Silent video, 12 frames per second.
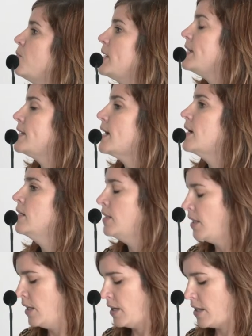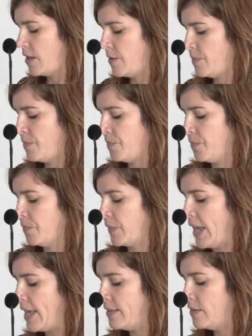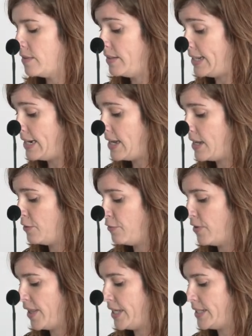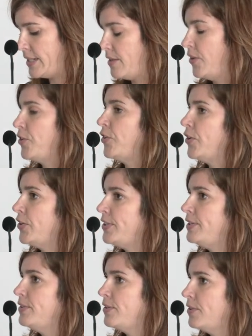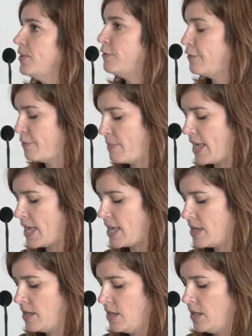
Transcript: media. And the deadline for this is the 13th of May.